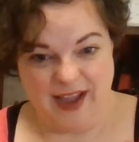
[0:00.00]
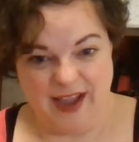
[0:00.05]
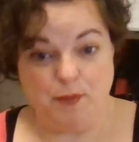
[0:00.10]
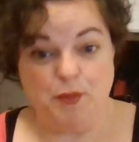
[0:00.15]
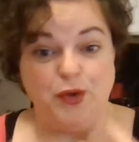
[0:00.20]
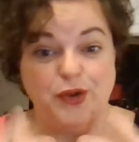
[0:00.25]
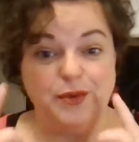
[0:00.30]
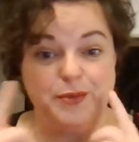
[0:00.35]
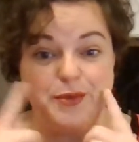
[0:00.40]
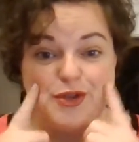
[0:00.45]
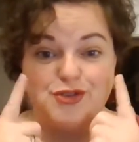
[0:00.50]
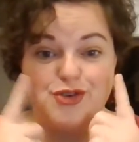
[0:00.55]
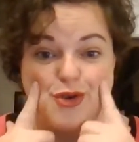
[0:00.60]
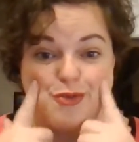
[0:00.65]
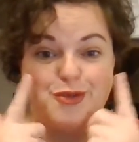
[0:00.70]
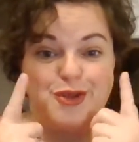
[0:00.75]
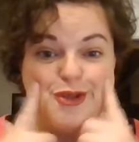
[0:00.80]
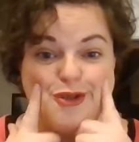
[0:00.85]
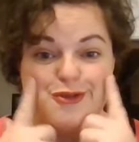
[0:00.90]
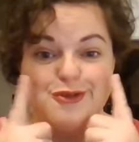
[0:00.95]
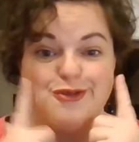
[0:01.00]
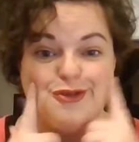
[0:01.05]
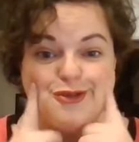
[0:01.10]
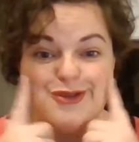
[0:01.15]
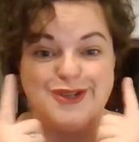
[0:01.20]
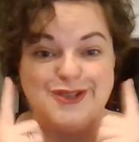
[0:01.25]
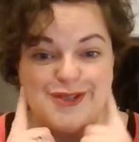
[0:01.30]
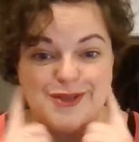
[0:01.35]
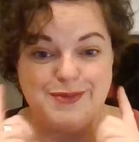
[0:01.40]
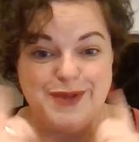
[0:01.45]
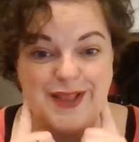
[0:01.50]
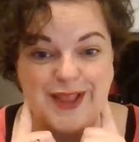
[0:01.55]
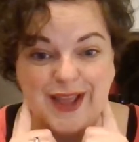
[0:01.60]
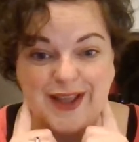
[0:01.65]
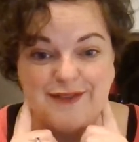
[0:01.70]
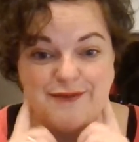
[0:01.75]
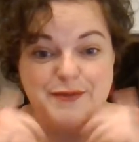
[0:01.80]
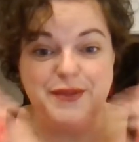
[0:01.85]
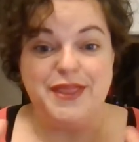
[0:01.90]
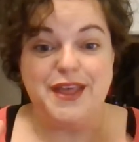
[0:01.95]
I'm going to be chubby the rest of my
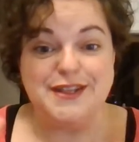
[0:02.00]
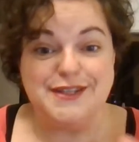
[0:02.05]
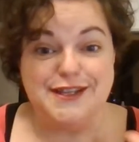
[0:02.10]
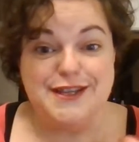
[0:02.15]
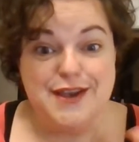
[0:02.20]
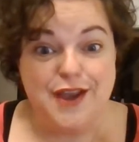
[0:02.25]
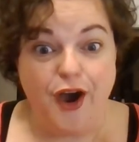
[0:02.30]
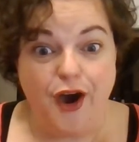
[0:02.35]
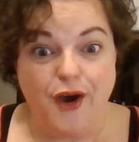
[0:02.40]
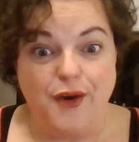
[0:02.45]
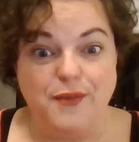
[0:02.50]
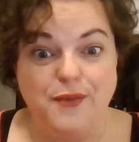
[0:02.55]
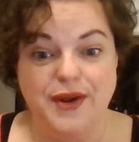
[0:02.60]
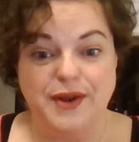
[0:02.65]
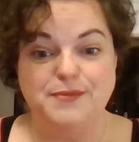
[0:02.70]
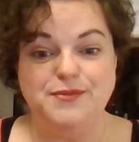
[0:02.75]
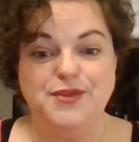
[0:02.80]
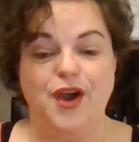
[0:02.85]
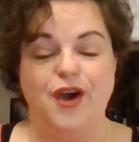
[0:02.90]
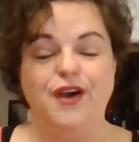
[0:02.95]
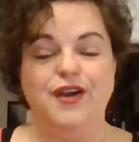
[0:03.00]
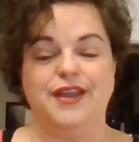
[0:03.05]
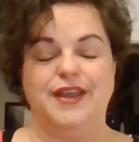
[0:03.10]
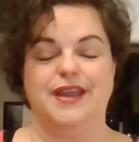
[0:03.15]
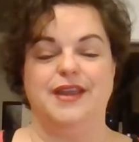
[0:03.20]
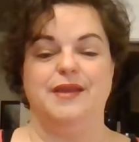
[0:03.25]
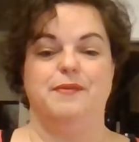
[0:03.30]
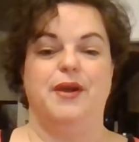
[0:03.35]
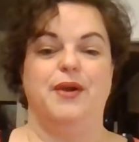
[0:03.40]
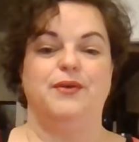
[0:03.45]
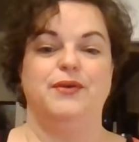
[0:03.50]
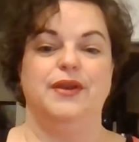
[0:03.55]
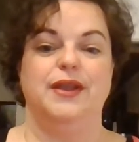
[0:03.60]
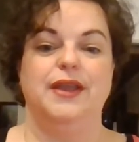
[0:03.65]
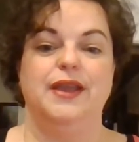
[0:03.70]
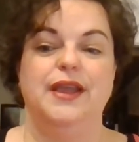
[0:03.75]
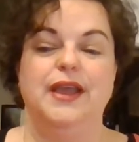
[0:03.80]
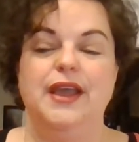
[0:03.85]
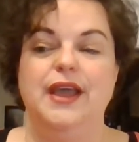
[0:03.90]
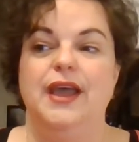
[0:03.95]
life, but that's not what I'm talking about.
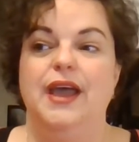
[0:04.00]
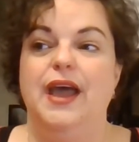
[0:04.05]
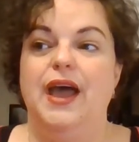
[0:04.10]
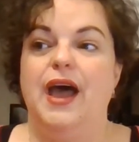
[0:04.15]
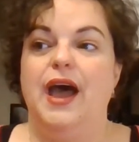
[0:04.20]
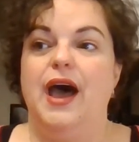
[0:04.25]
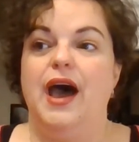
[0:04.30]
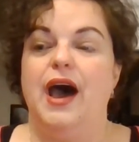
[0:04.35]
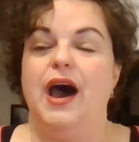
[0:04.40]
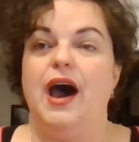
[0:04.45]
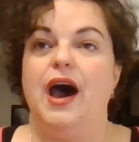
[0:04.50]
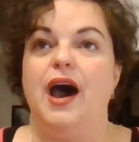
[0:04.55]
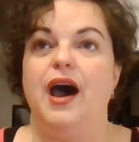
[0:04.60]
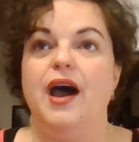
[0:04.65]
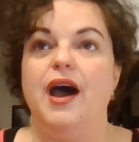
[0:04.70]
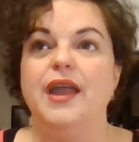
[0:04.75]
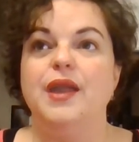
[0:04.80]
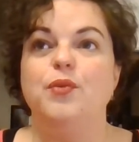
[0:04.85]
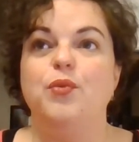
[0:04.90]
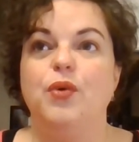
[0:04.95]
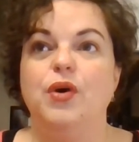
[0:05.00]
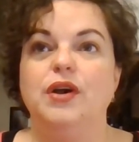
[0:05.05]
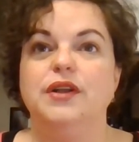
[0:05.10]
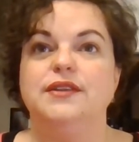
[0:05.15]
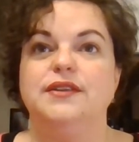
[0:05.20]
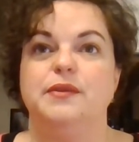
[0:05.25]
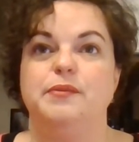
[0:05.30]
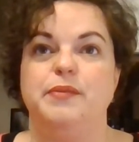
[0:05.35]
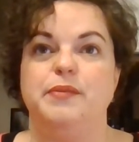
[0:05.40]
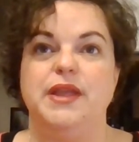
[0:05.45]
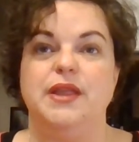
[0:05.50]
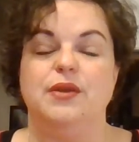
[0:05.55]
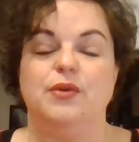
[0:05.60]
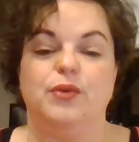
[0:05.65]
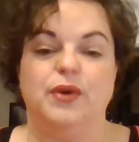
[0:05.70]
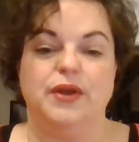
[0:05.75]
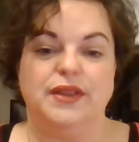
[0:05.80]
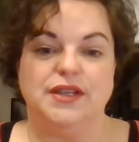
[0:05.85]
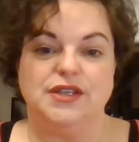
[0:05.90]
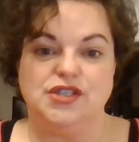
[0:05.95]
I want to be the
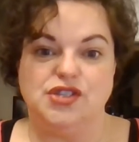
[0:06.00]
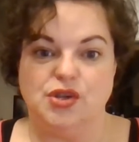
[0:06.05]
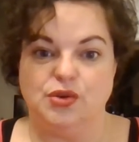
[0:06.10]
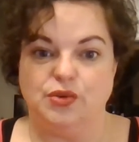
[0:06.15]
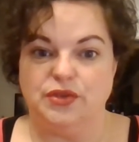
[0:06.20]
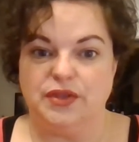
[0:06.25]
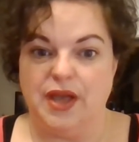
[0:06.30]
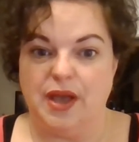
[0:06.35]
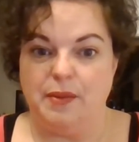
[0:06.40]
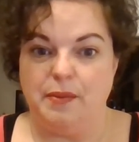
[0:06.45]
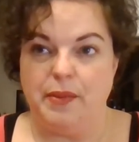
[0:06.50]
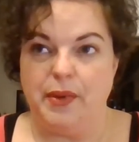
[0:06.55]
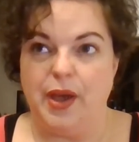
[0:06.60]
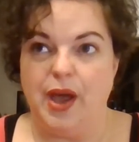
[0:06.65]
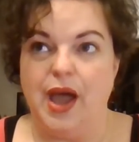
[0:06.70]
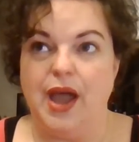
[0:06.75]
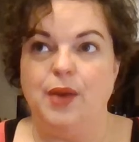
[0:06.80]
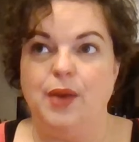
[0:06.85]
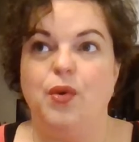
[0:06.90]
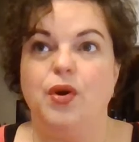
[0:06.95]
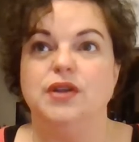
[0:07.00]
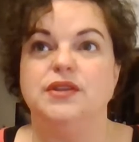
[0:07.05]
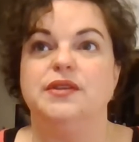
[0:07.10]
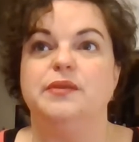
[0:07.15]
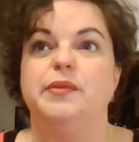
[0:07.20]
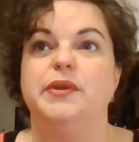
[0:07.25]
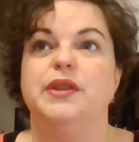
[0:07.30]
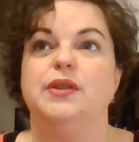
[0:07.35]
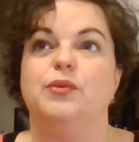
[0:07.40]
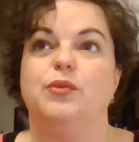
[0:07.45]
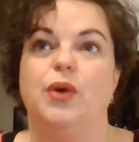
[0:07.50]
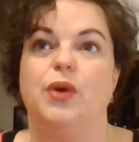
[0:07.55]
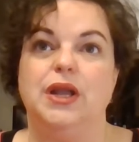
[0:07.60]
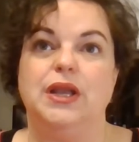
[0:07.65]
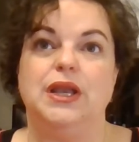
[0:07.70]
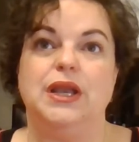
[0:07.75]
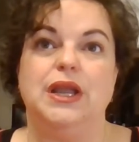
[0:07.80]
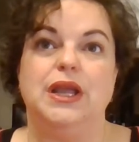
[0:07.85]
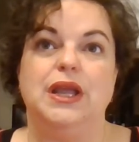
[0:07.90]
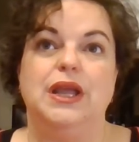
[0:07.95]
one that shows up. I want to be the
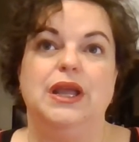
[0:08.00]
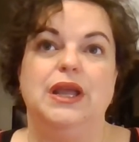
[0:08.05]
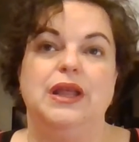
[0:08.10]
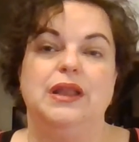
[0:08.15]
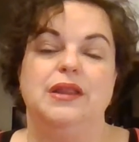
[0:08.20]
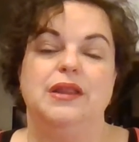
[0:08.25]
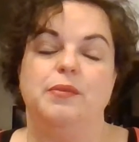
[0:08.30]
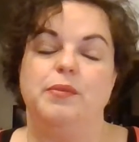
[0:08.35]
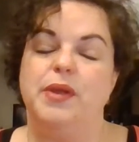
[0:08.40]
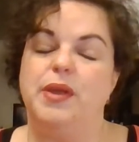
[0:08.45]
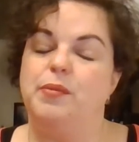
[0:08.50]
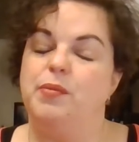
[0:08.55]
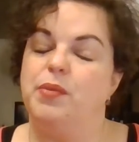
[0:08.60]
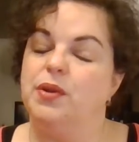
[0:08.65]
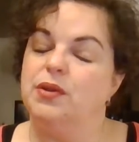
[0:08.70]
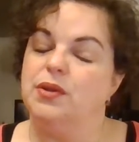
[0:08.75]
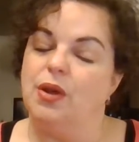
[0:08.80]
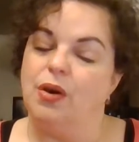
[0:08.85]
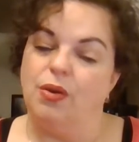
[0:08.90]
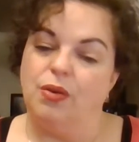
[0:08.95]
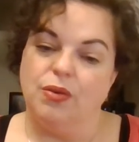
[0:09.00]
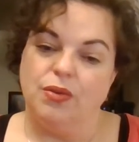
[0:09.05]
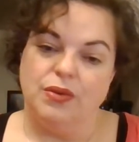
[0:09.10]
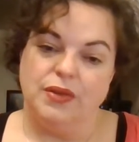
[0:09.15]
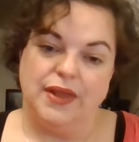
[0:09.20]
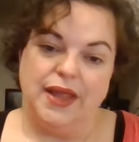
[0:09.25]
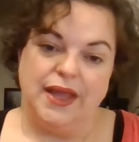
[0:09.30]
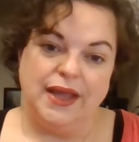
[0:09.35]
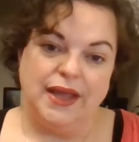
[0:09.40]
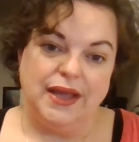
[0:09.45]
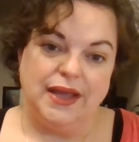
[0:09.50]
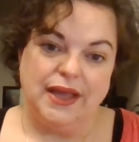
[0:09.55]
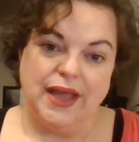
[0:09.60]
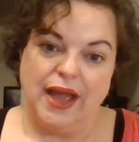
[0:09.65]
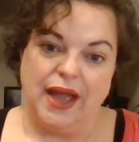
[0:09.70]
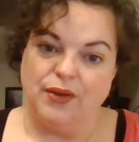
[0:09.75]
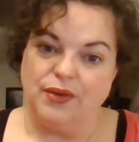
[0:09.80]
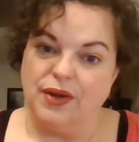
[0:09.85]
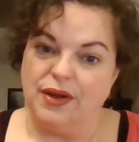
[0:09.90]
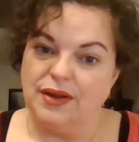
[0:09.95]
one that people know they can
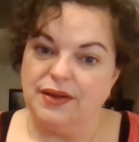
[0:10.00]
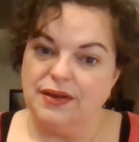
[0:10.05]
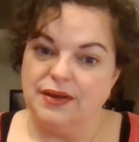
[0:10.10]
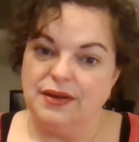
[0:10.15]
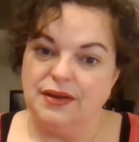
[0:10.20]
count on.